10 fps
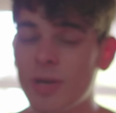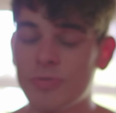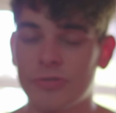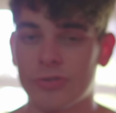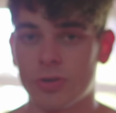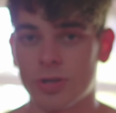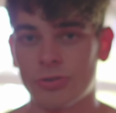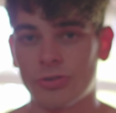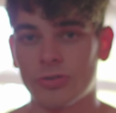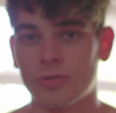types of
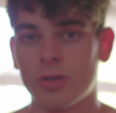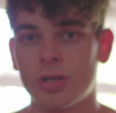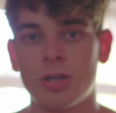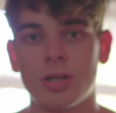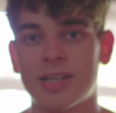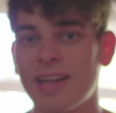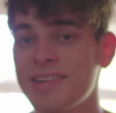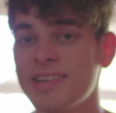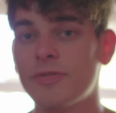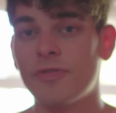saunas,
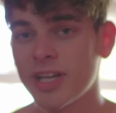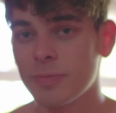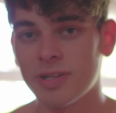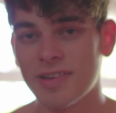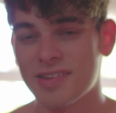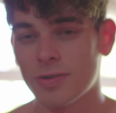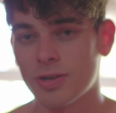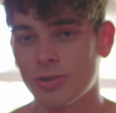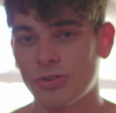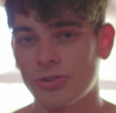classic fireplace
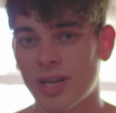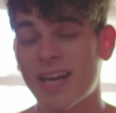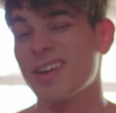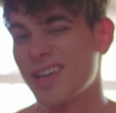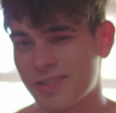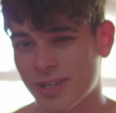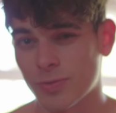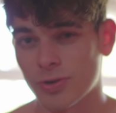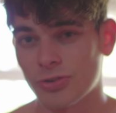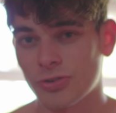saunas and electric
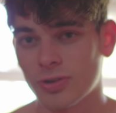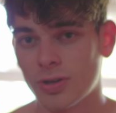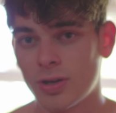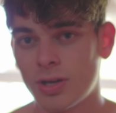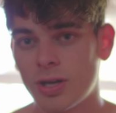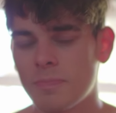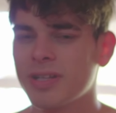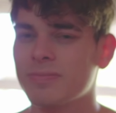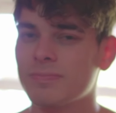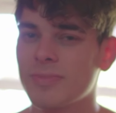ones.
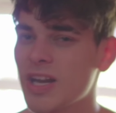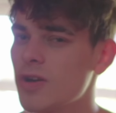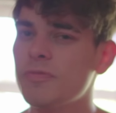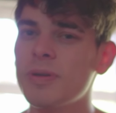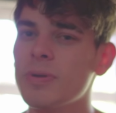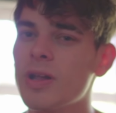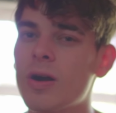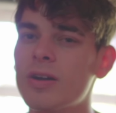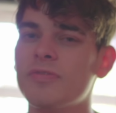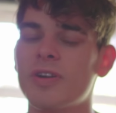But a lot of people
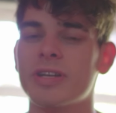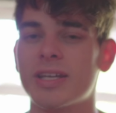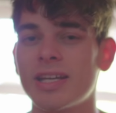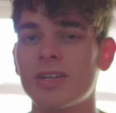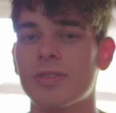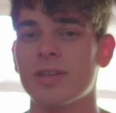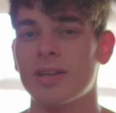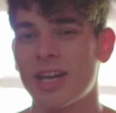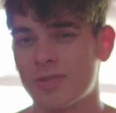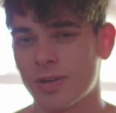aren't very keen on the
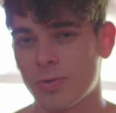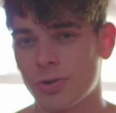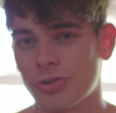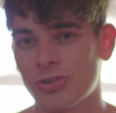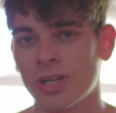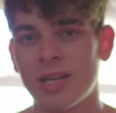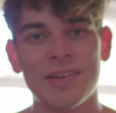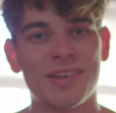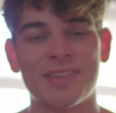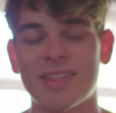electric ones,
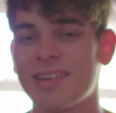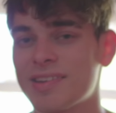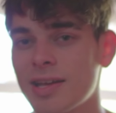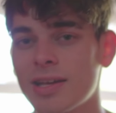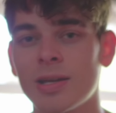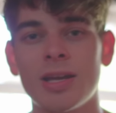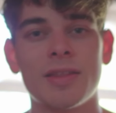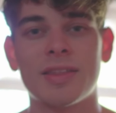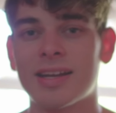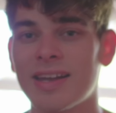since they say
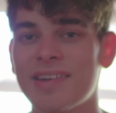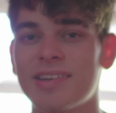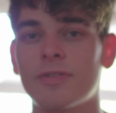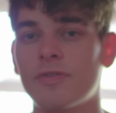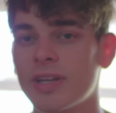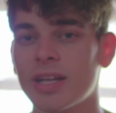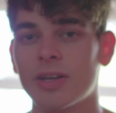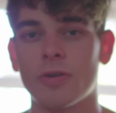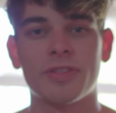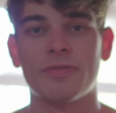the classic
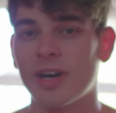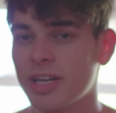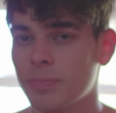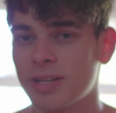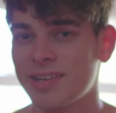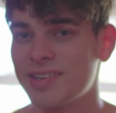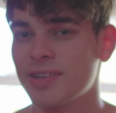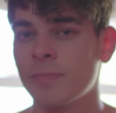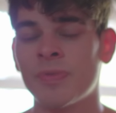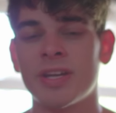feeling of the
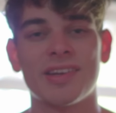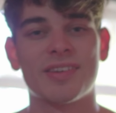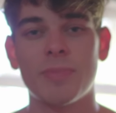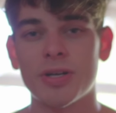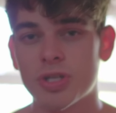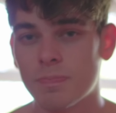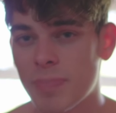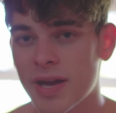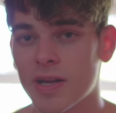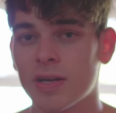fireplace is much
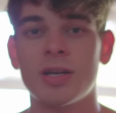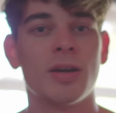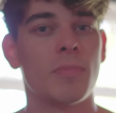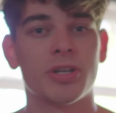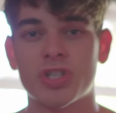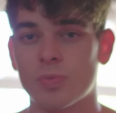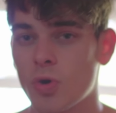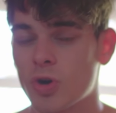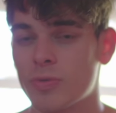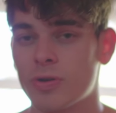better, much
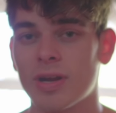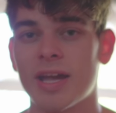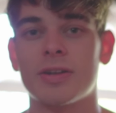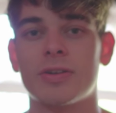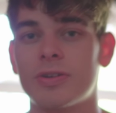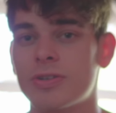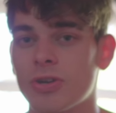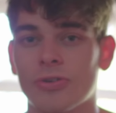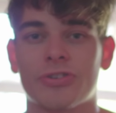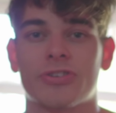warmer, and
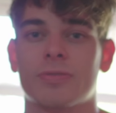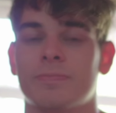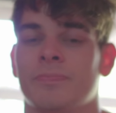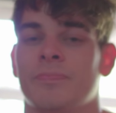just